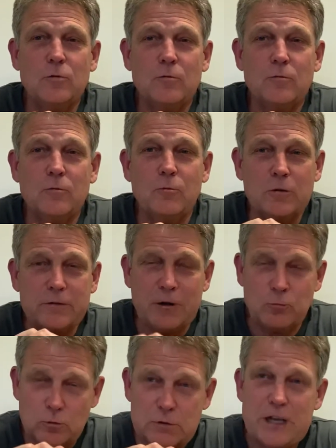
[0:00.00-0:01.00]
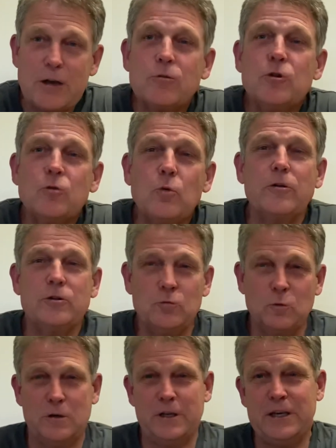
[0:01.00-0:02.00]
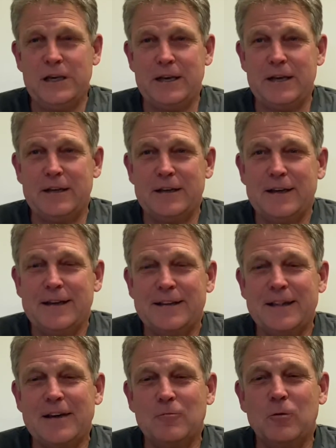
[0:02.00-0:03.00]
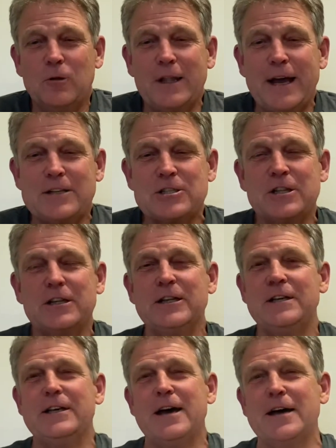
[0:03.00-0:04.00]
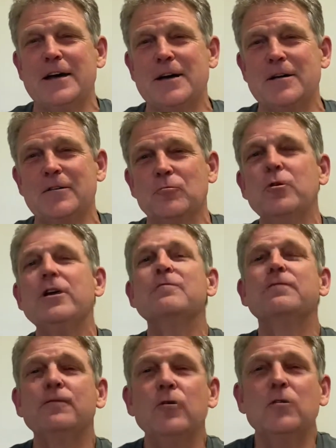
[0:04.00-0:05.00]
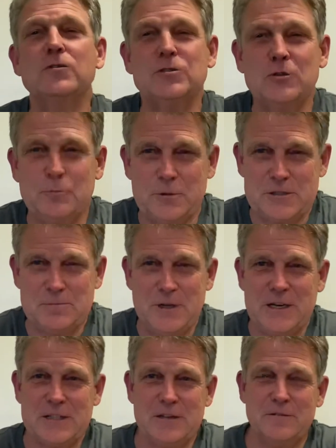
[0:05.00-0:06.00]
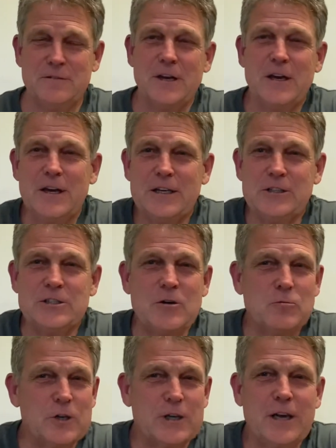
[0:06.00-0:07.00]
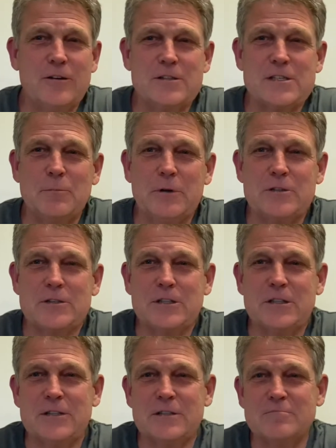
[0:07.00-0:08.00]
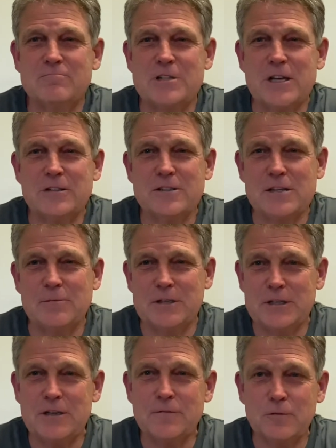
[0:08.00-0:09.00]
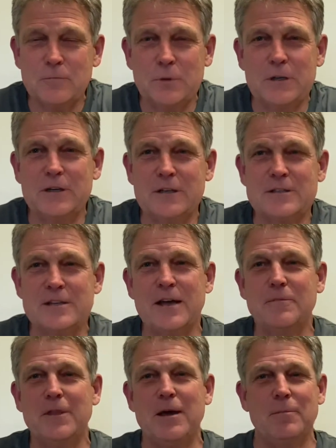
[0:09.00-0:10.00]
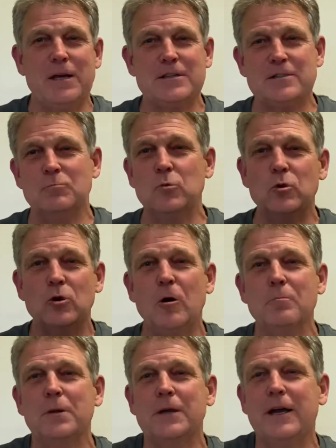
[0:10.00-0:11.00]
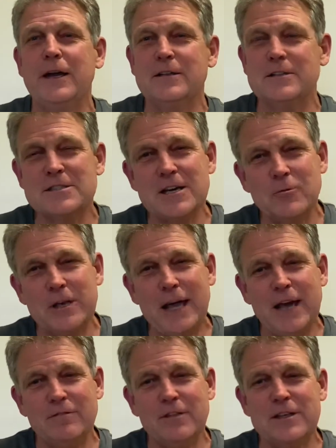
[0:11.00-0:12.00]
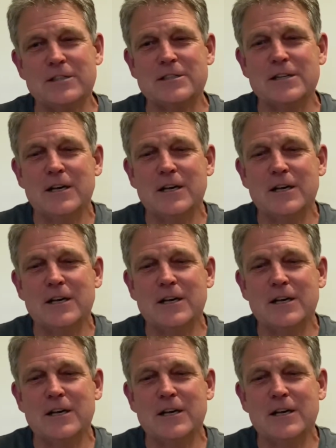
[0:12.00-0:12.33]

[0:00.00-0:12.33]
will tell you what you want to hear, that will actually reinforce your perspective? You don't want to go to somebody who's going to tell you something different, because that makes it more complicated. And so we have this